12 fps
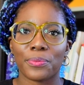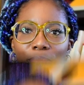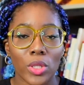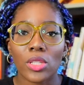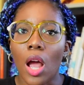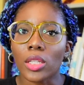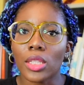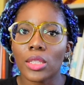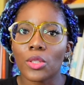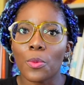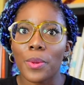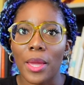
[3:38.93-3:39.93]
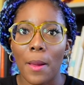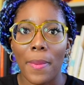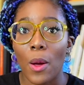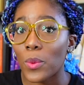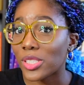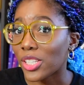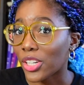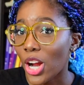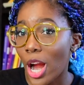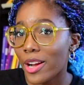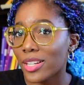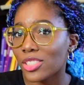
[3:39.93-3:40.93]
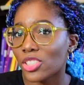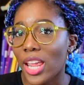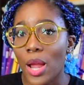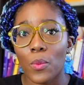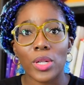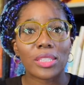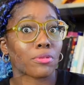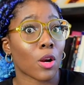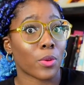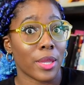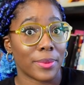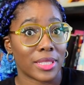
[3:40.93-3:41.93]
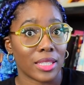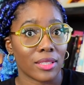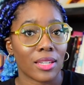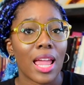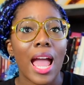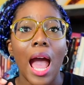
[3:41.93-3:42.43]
We talked a little bit about what's encouraged and what's prohibited.